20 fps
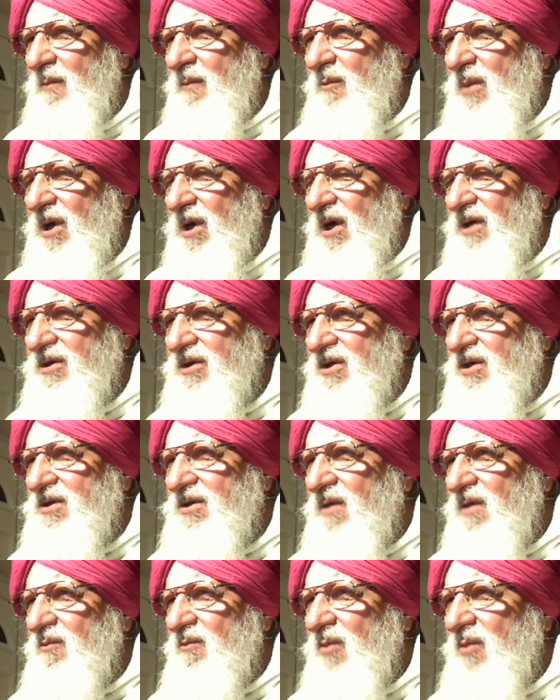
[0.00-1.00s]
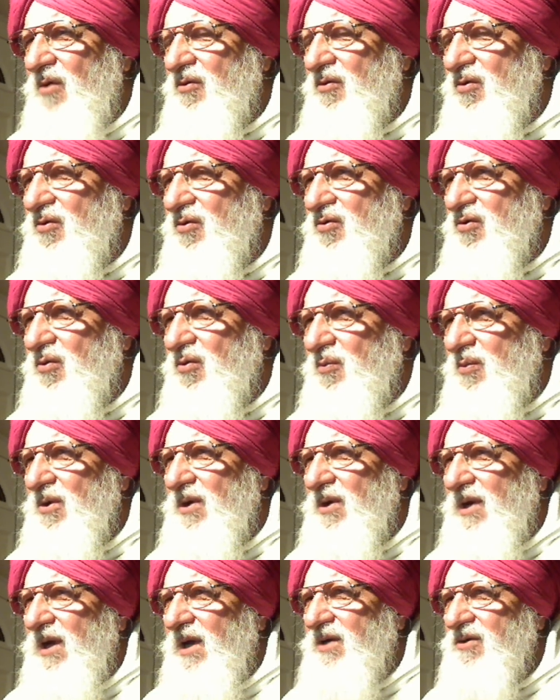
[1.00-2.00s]
Because Jesus belonged to
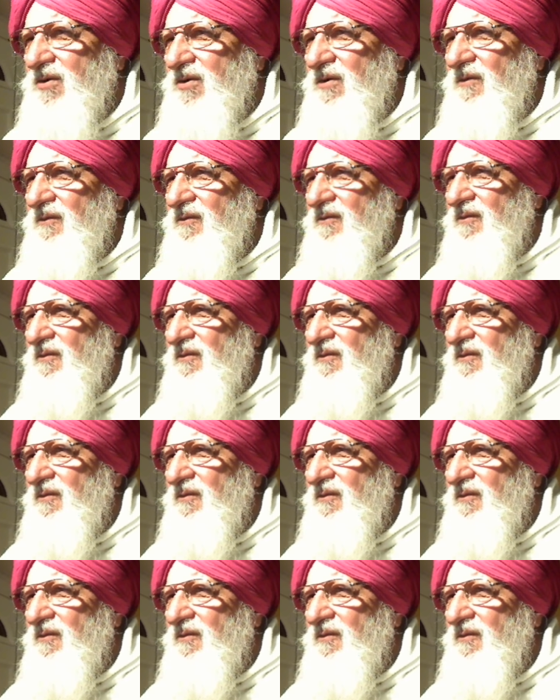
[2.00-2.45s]
supernatural